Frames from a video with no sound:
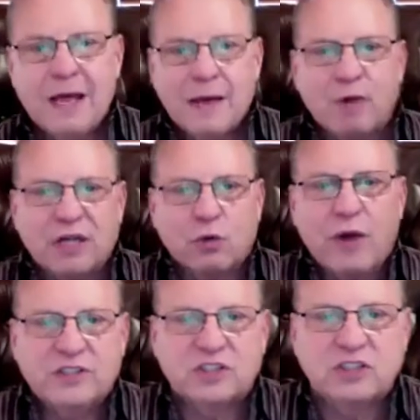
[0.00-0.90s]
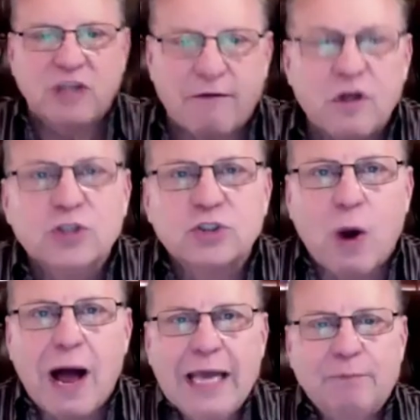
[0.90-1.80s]
brought the right stuff so
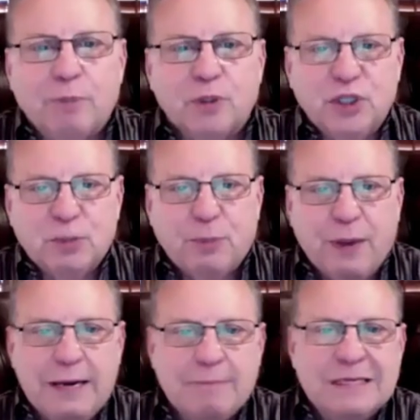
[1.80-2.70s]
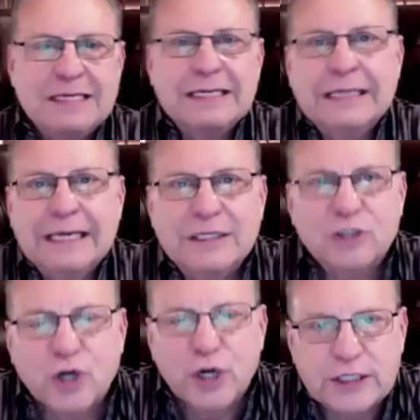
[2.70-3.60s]
I could participate in the
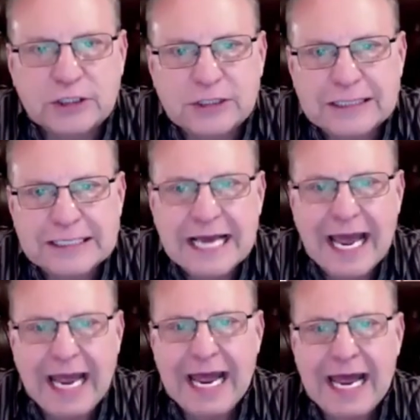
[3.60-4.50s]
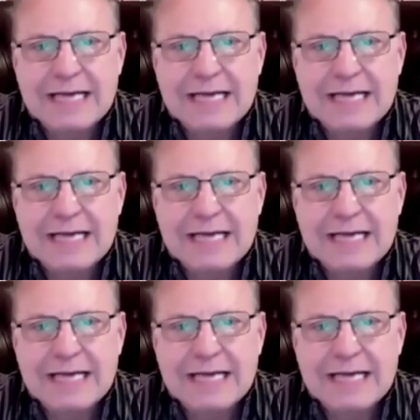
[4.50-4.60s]
goodies. And,